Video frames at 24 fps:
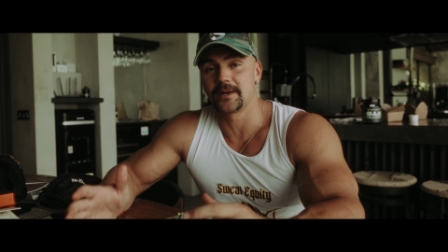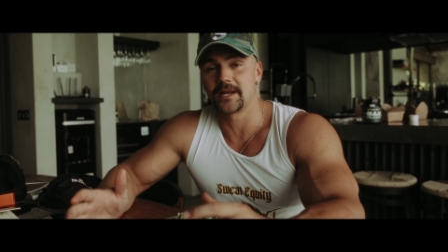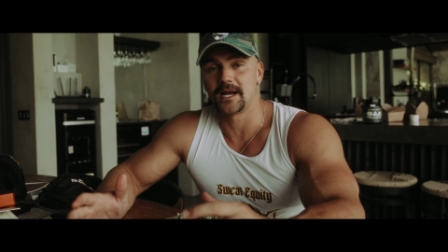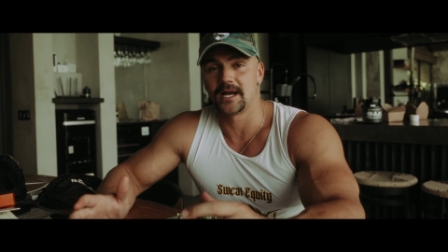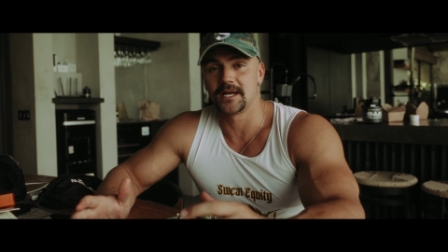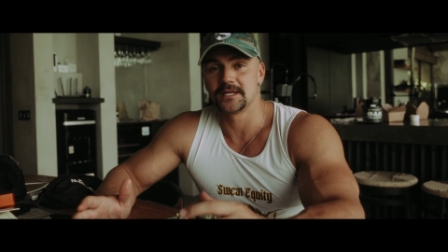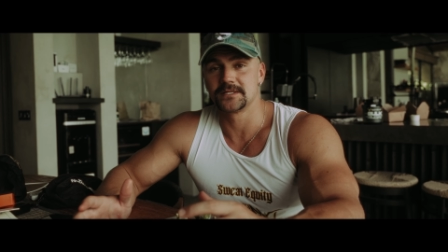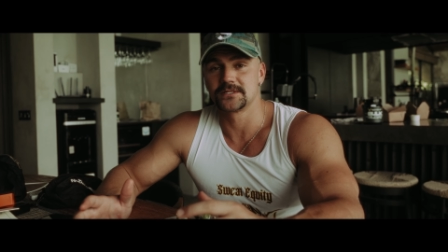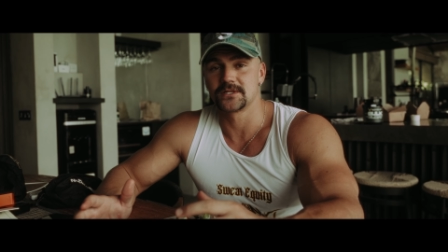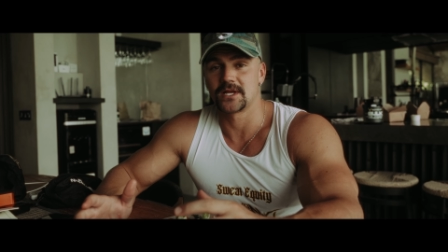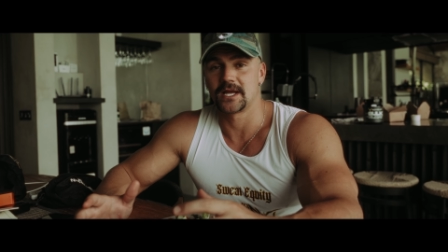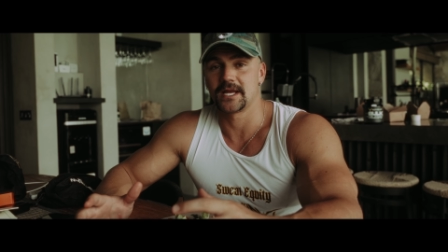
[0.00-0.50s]

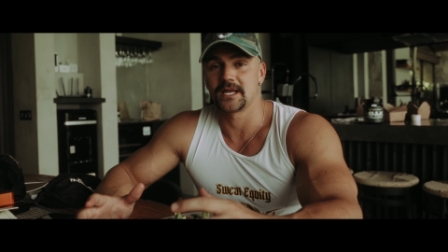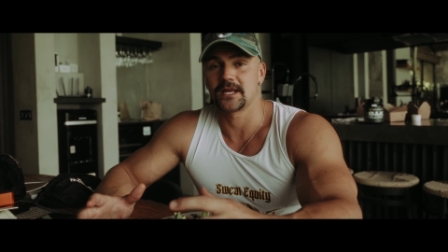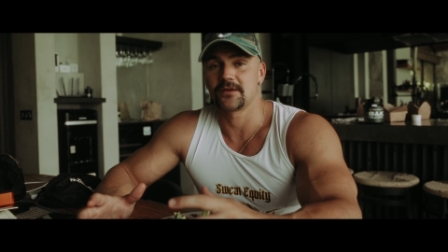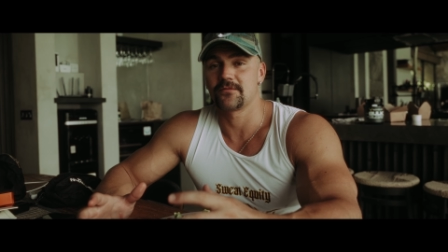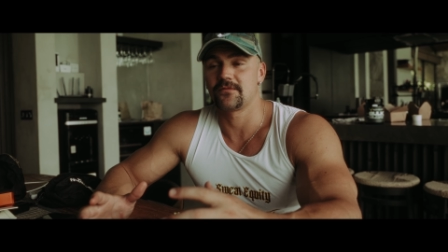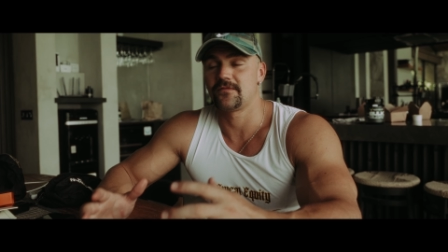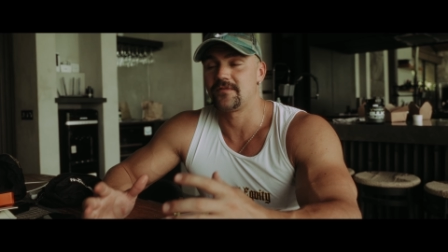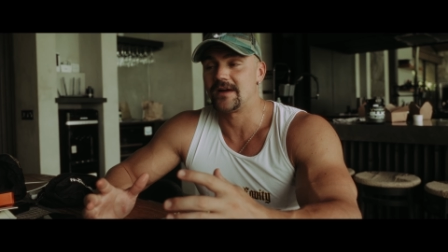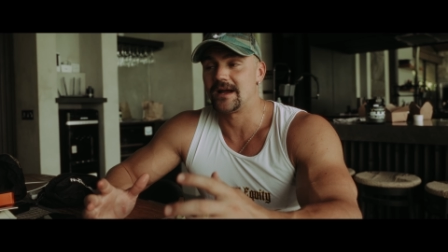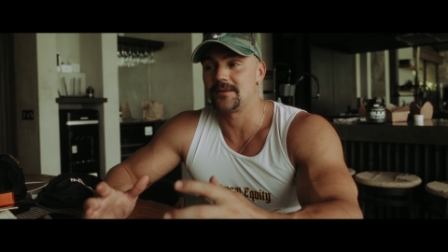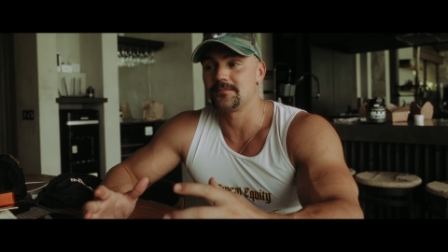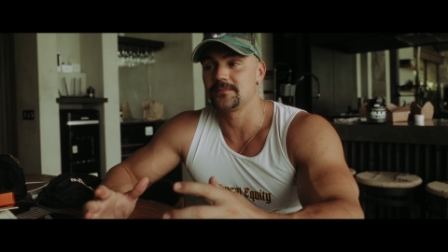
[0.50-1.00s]
guys, like
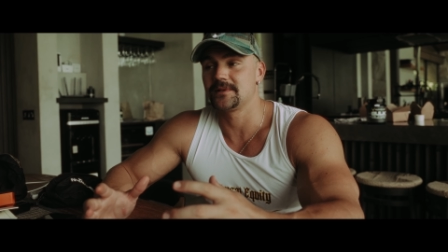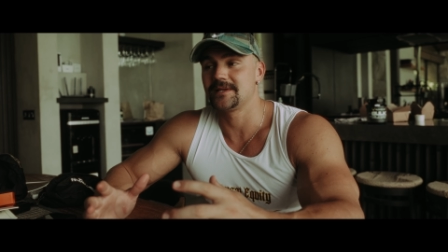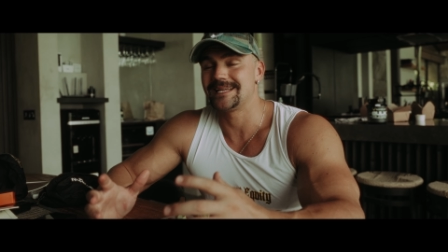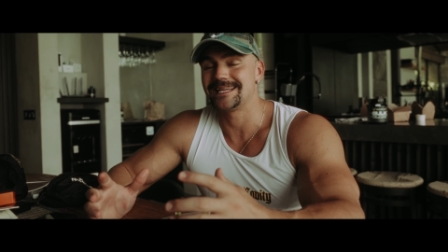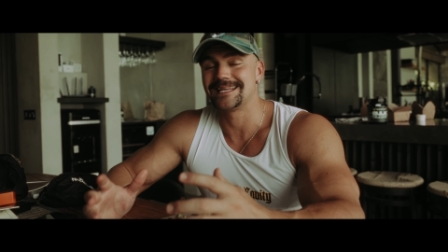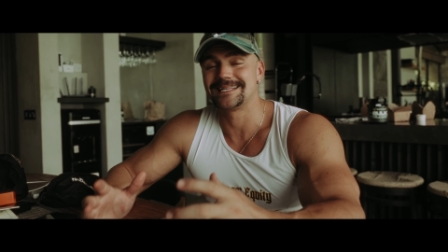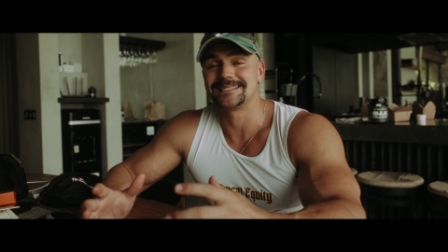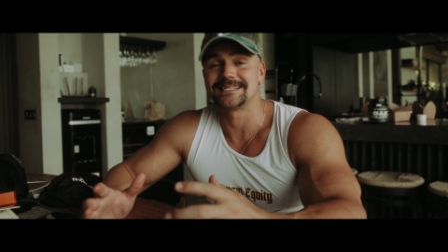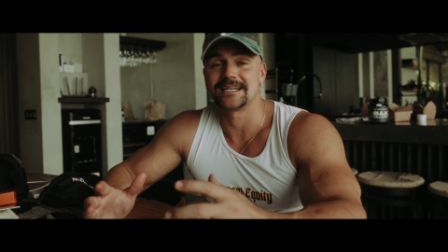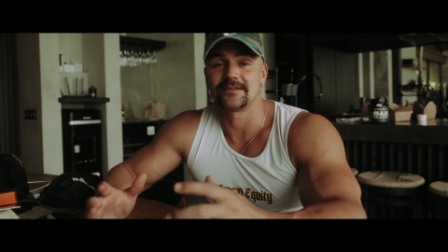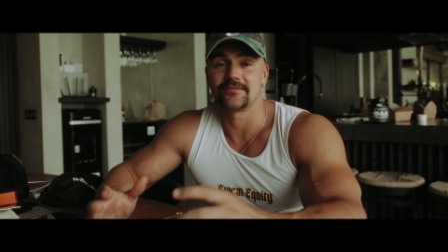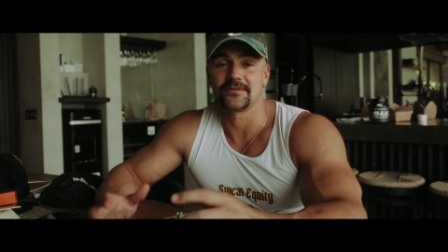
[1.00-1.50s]
family
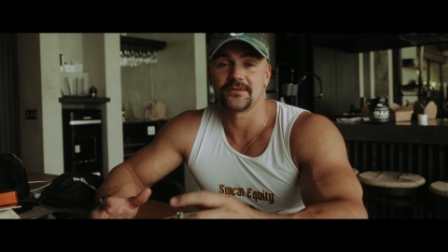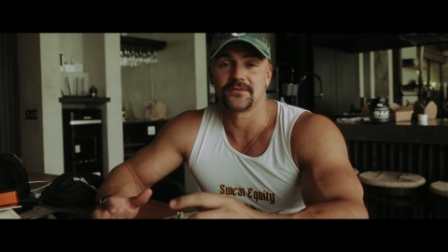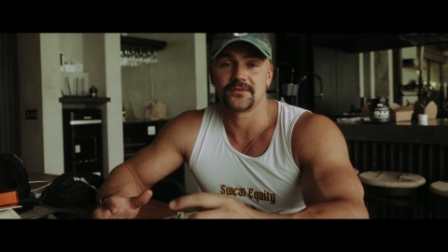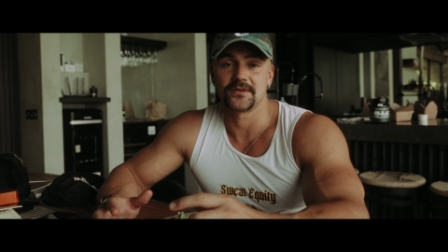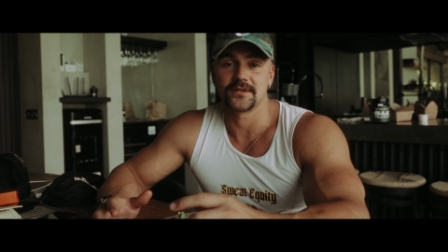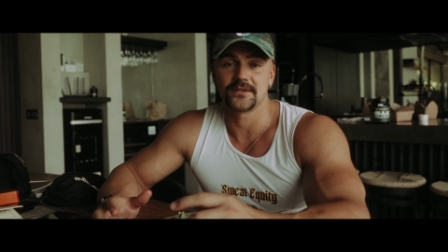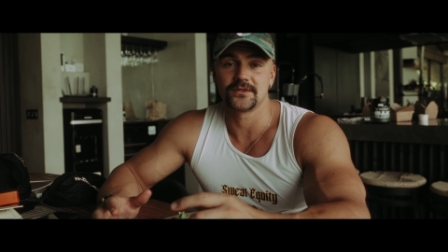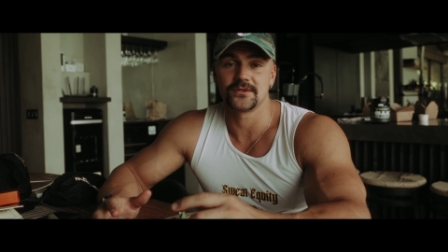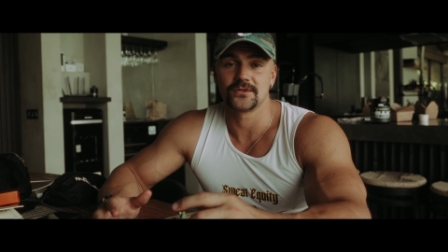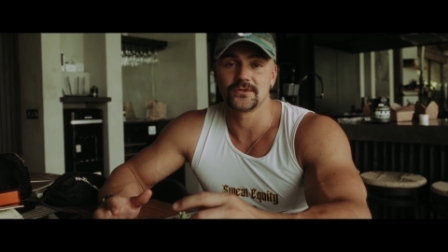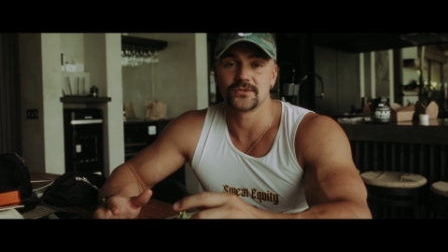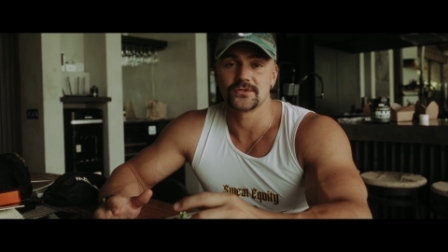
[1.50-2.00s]
is
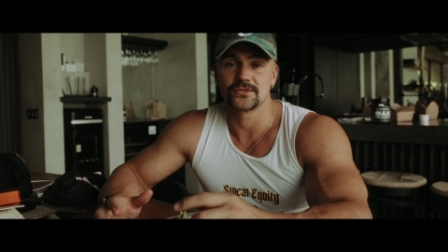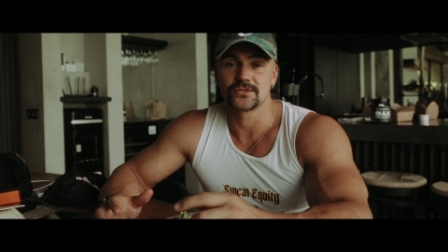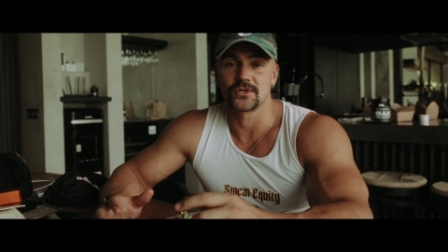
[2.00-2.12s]
everything.